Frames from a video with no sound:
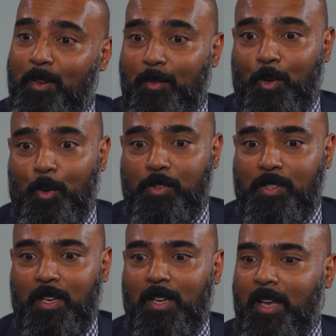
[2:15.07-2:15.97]
And of
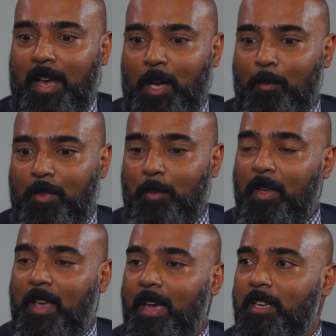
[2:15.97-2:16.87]
course, the
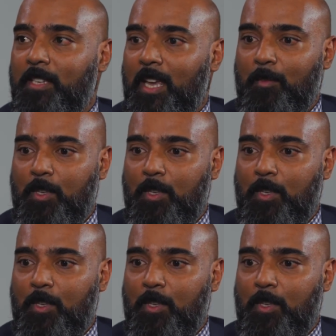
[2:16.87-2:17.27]
PA scheme